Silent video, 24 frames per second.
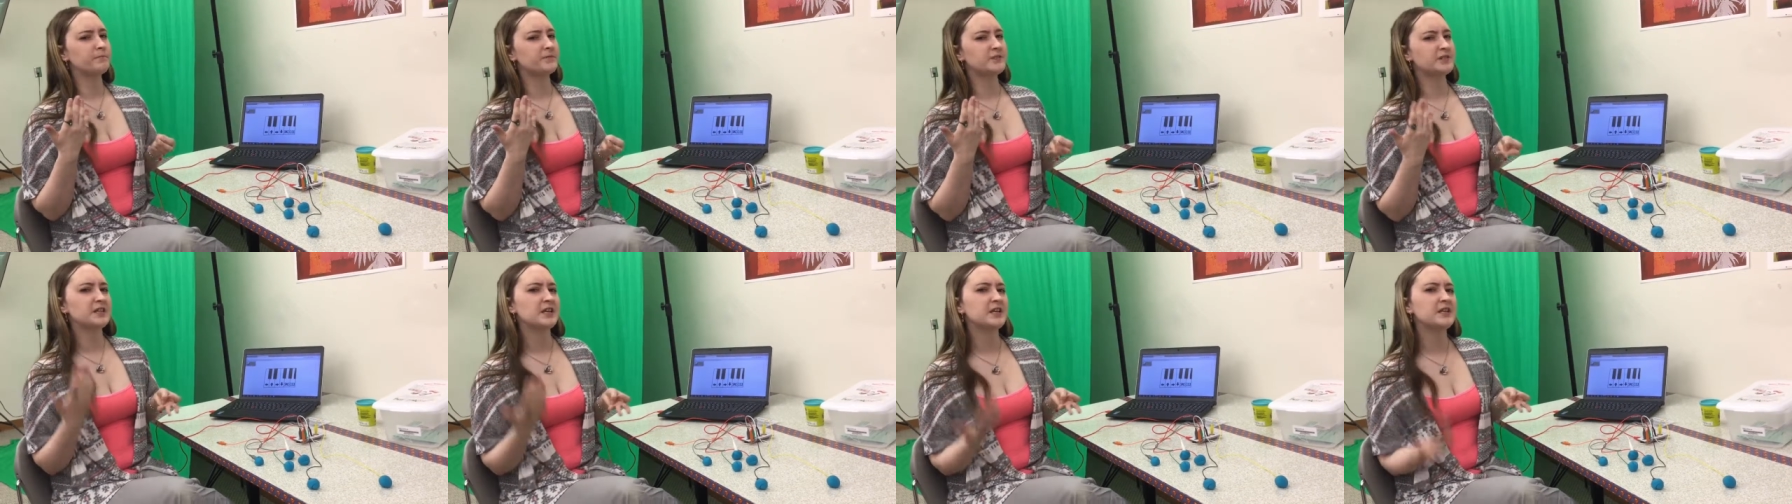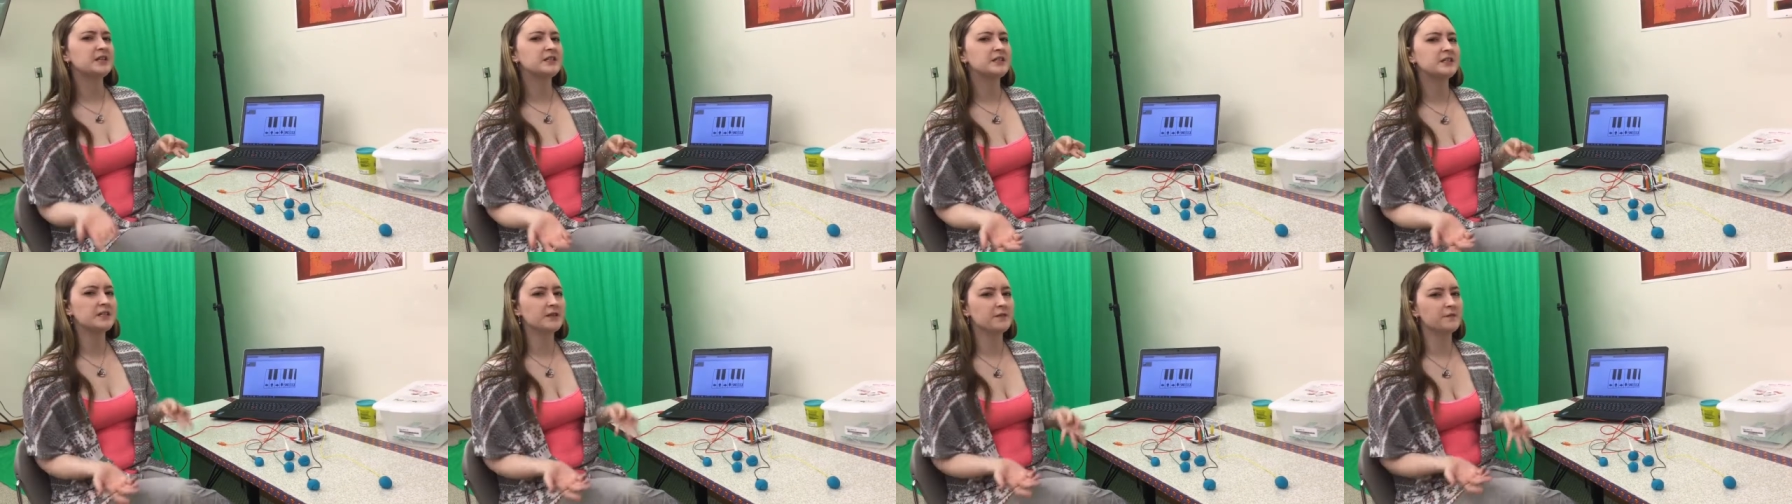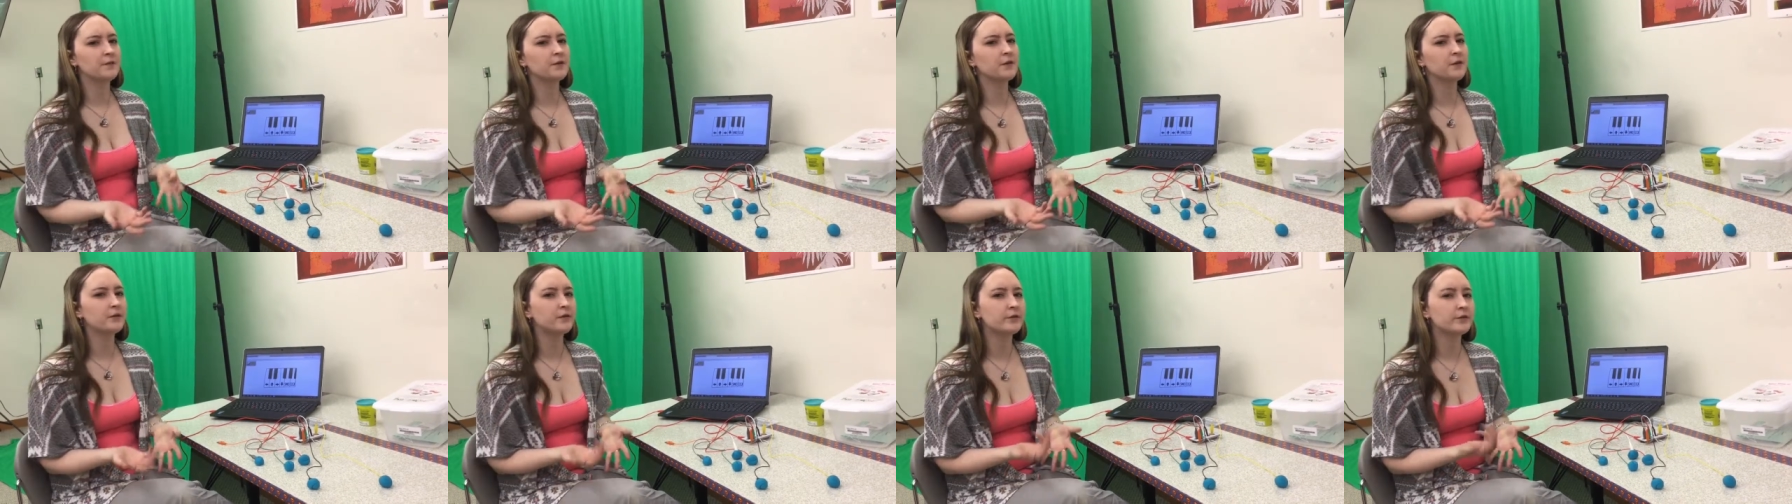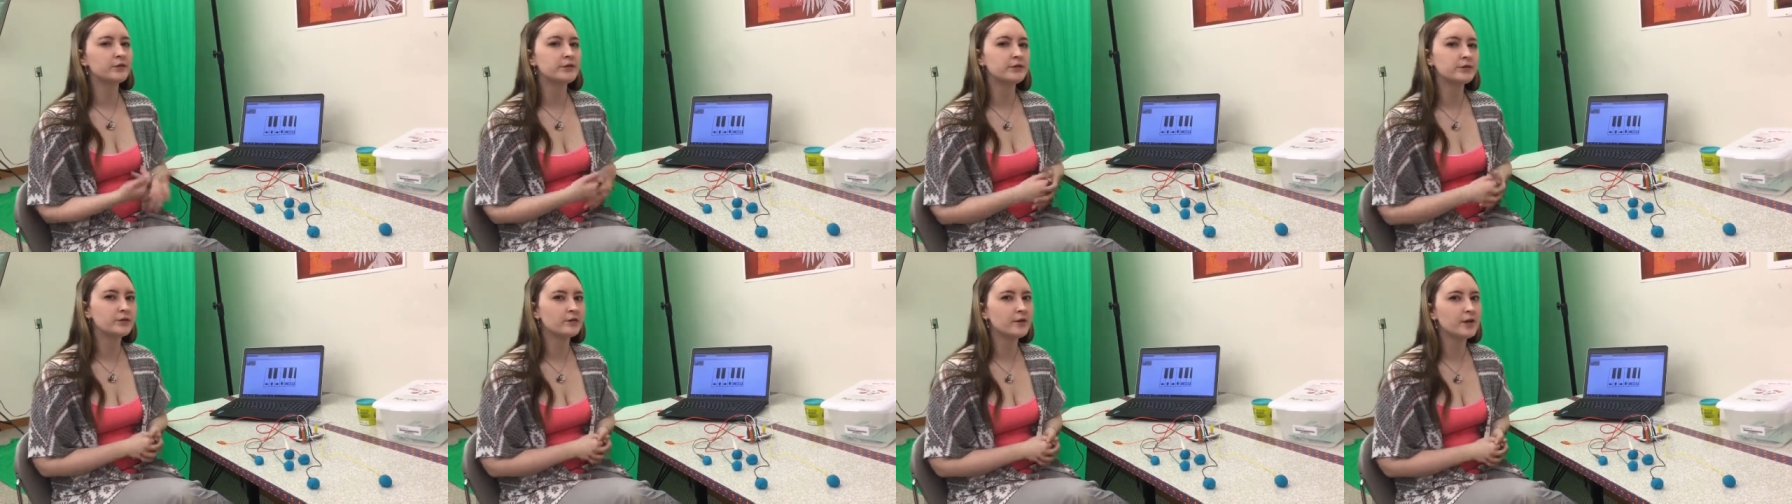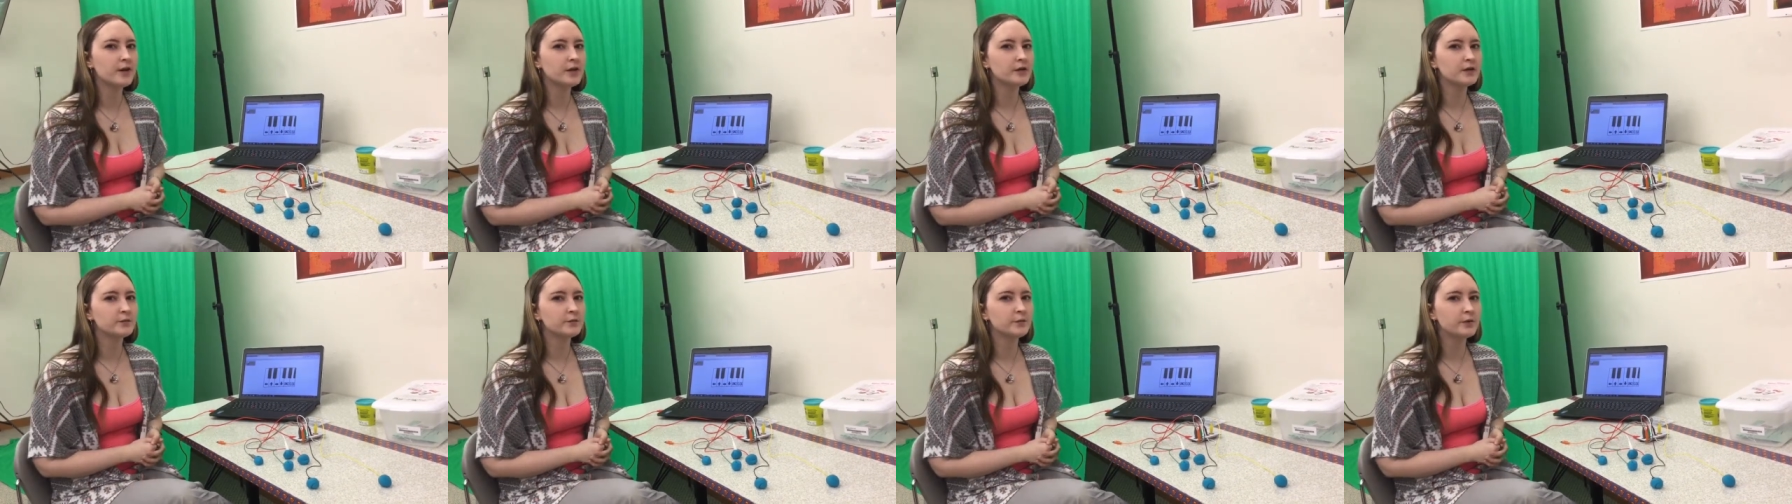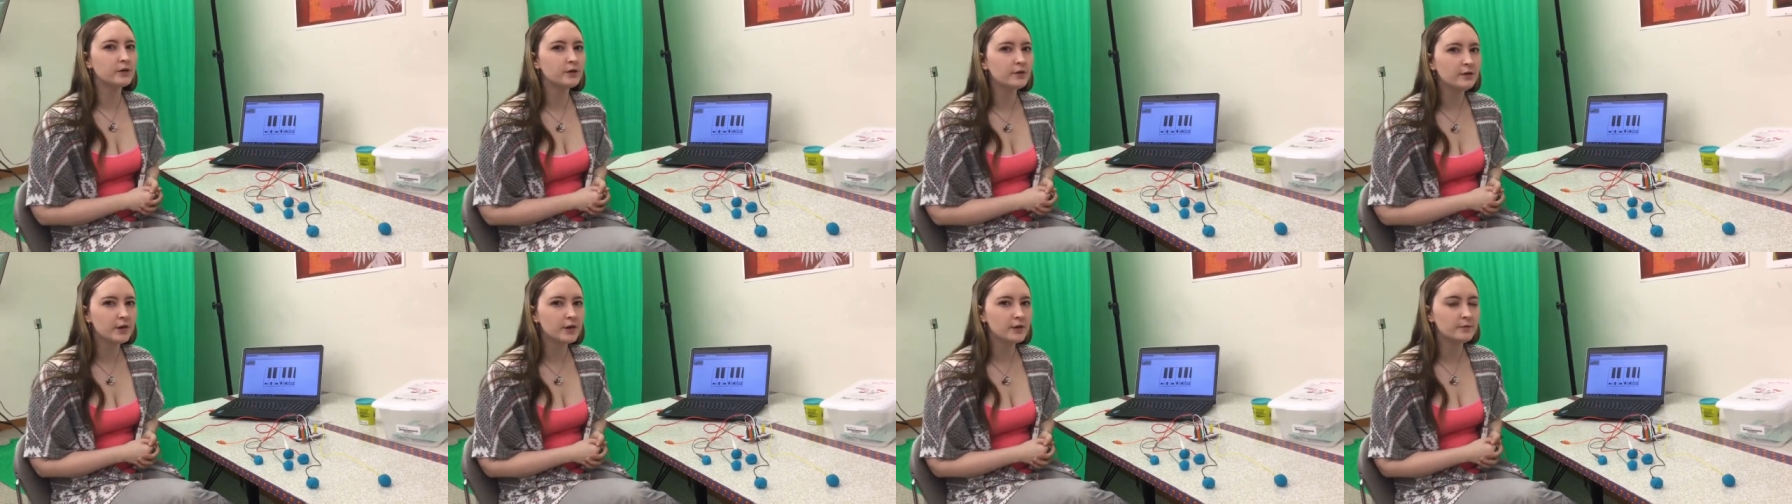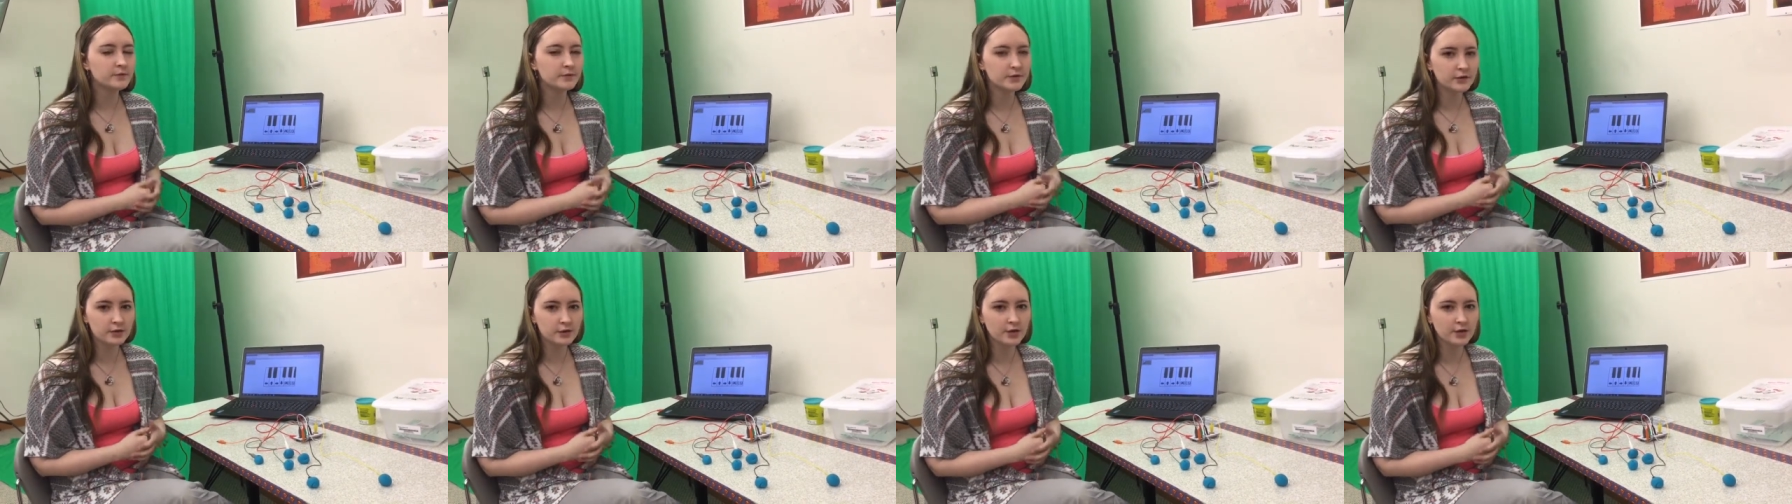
say, difficult scratch programs to